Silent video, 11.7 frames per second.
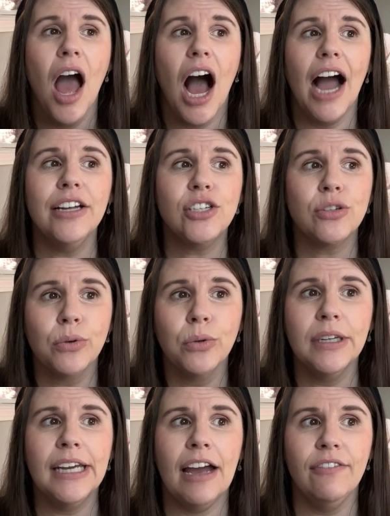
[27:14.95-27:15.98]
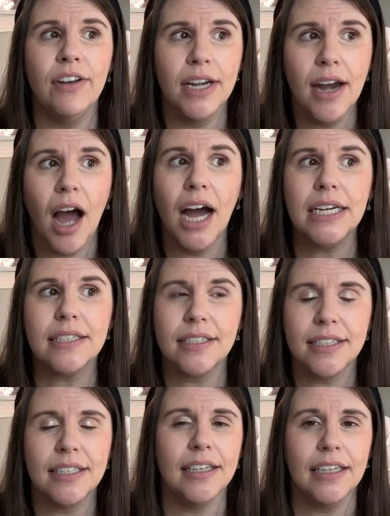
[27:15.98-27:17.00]
I truly have not
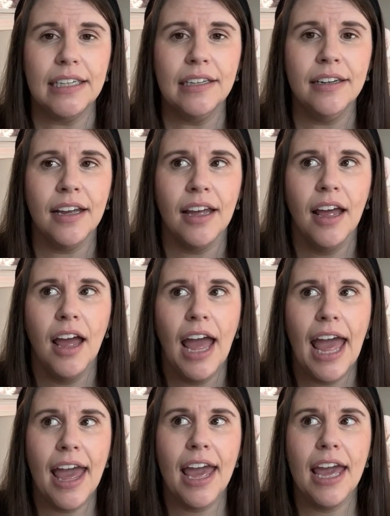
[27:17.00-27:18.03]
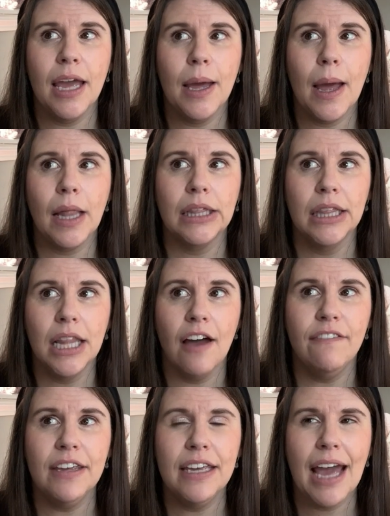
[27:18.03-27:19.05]
seen a
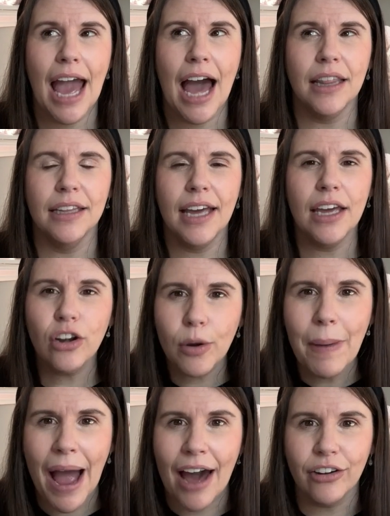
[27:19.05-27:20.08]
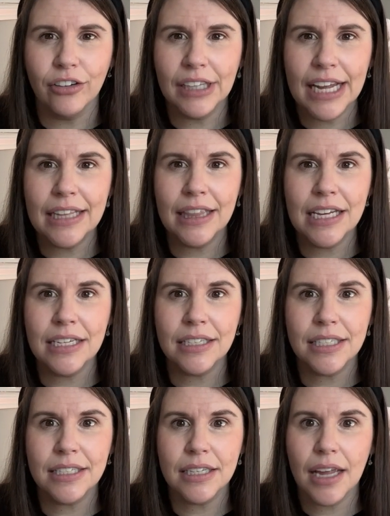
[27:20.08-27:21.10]
lovey alligator pattern like
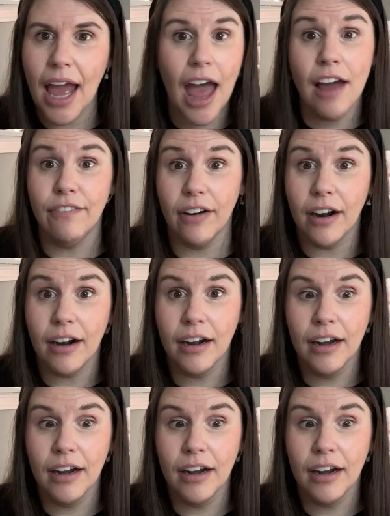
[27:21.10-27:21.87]
this ever.